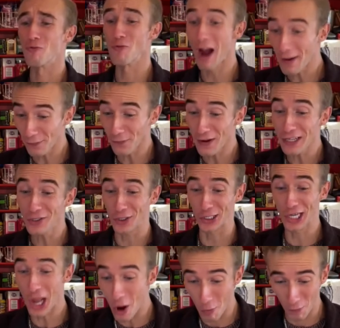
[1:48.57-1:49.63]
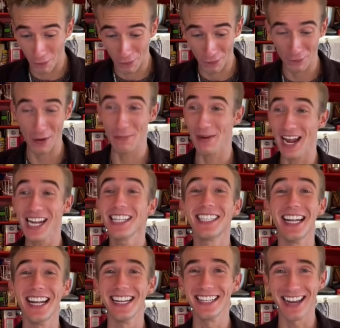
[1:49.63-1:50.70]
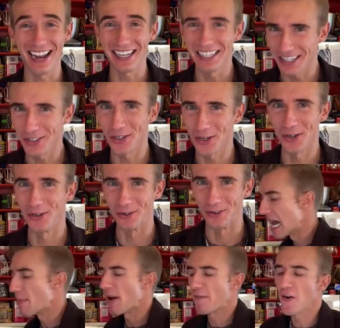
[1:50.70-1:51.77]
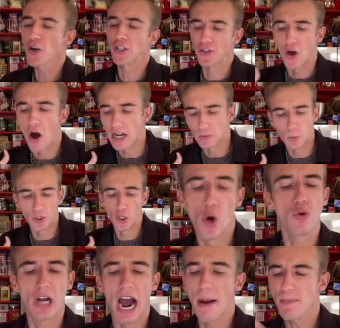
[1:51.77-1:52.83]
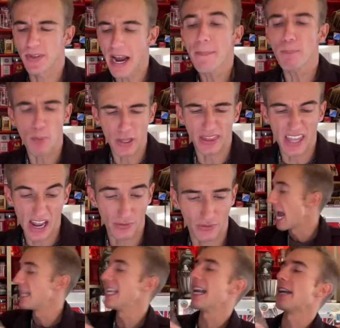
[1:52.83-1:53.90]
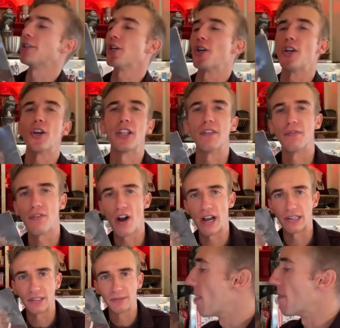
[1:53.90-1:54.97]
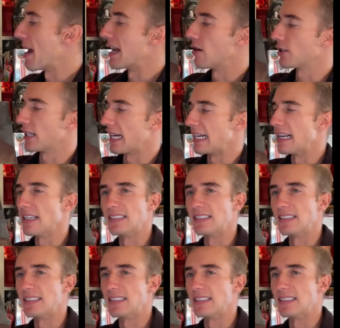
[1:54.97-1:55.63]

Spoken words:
roughage loaf from 1892. Now my first thought was, who comes up with this? And then I took a look at the front. My man looks like he does